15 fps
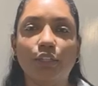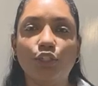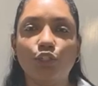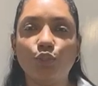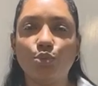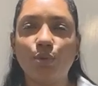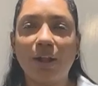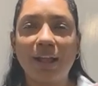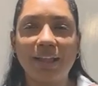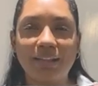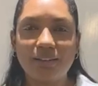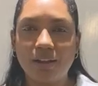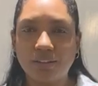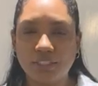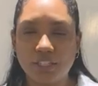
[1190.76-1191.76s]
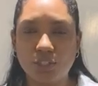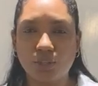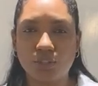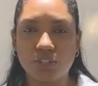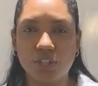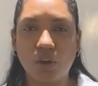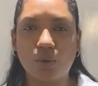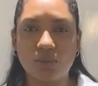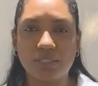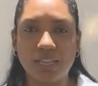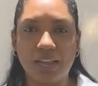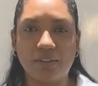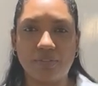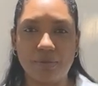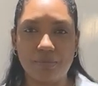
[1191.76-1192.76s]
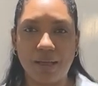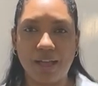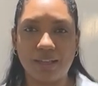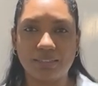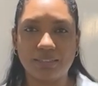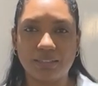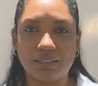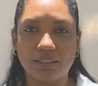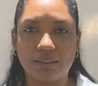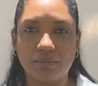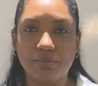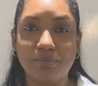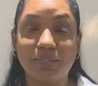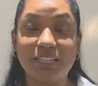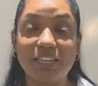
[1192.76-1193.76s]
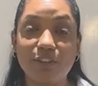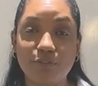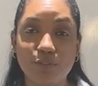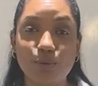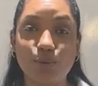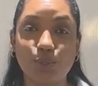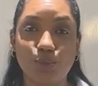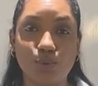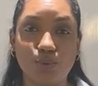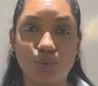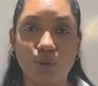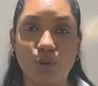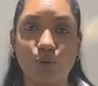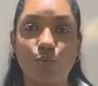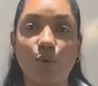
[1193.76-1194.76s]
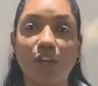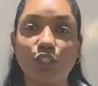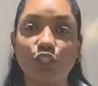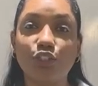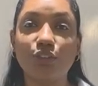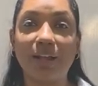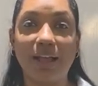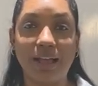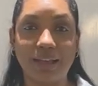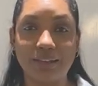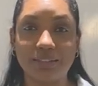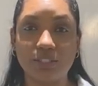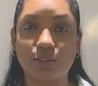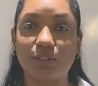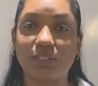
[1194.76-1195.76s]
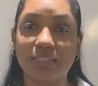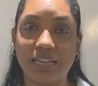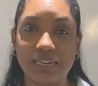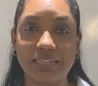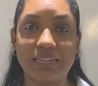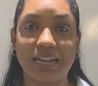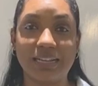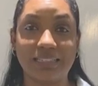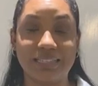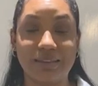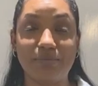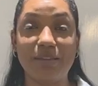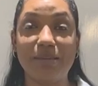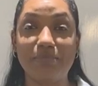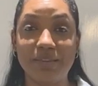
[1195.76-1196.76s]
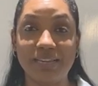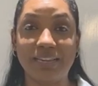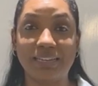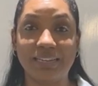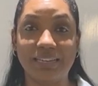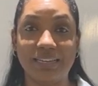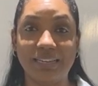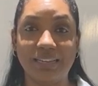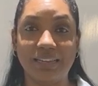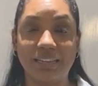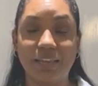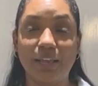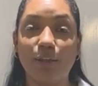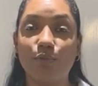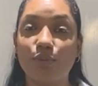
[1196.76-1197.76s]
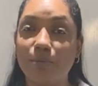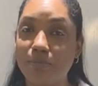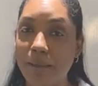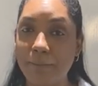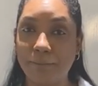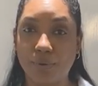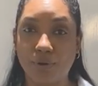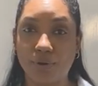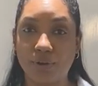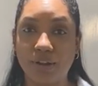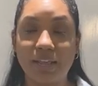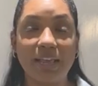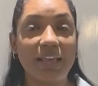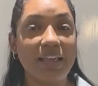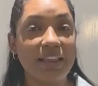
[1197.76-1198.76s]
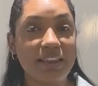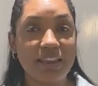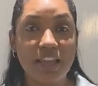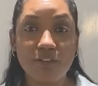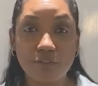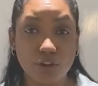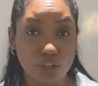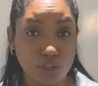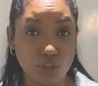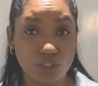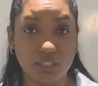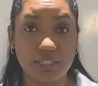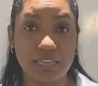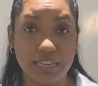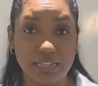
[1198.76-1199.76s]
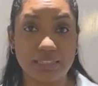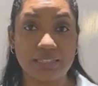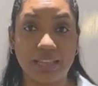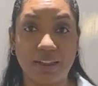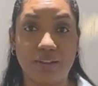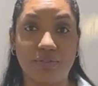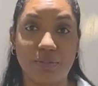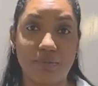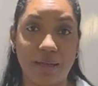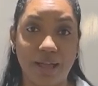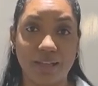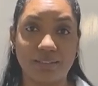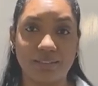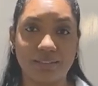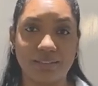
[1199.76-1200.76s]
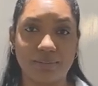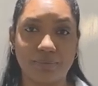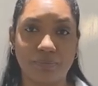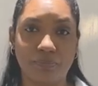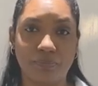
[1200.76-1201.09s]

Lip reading: Try not to touch the outside of the mask, but if you do, wash your hands or sanitize them immediately. Remember, never touch the inside of the mask.